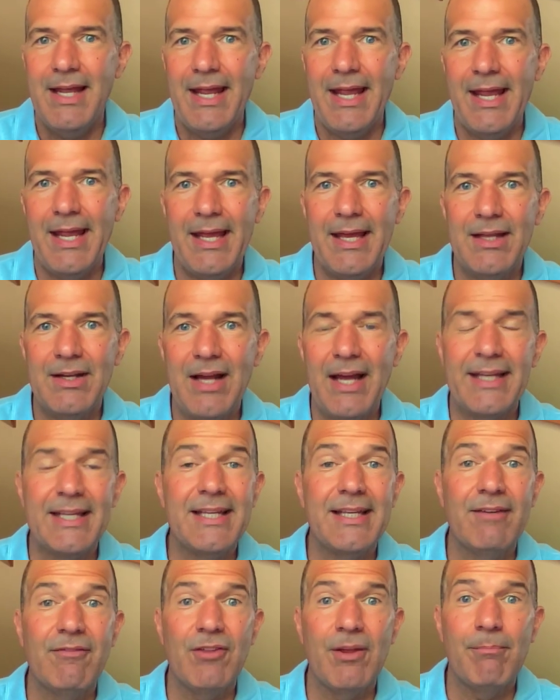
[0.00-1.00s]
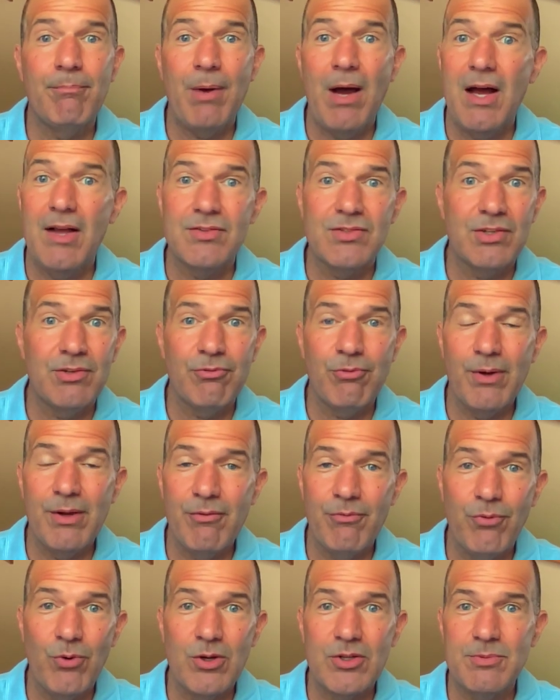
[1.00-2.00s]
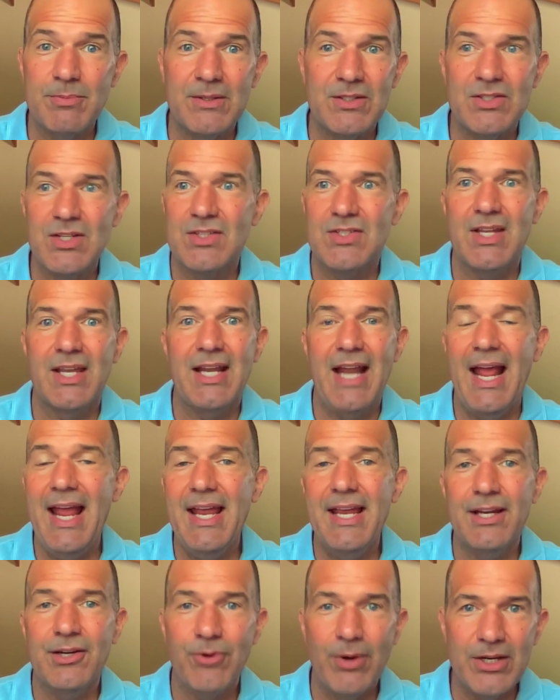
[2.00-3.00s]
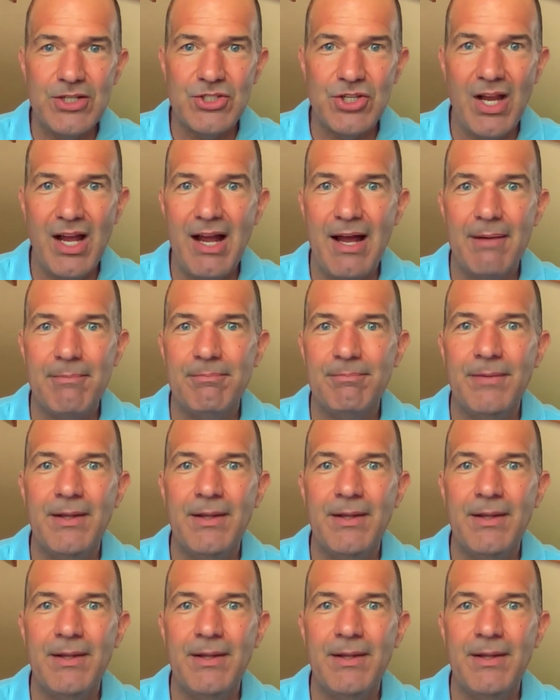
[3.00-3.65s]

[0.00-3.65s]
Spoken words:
And I can give them positive reinforcement just saying, hey, great job.